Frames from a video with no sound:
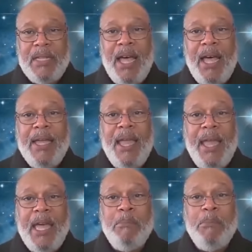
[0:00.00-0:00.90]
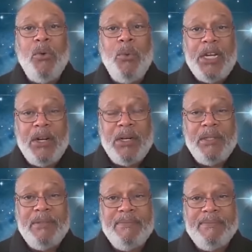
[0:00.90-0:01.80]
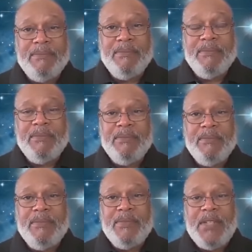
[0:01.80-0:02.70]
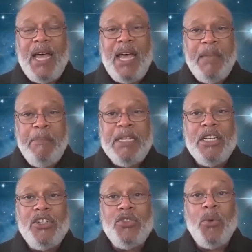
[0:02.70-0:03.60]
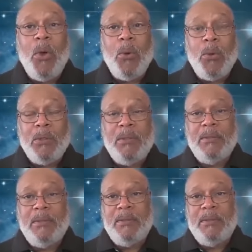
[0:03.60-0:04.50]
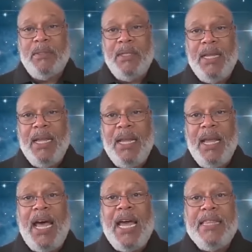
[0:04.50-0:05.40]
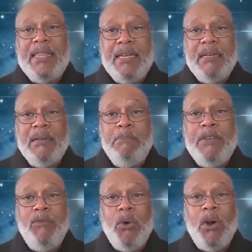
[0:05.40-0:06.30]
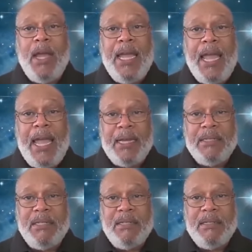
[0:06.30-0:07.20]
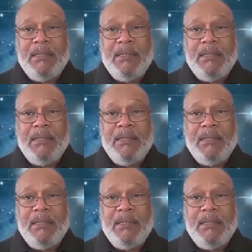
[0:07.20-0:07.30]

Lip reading: I am a winner. I am in control. I think before I act.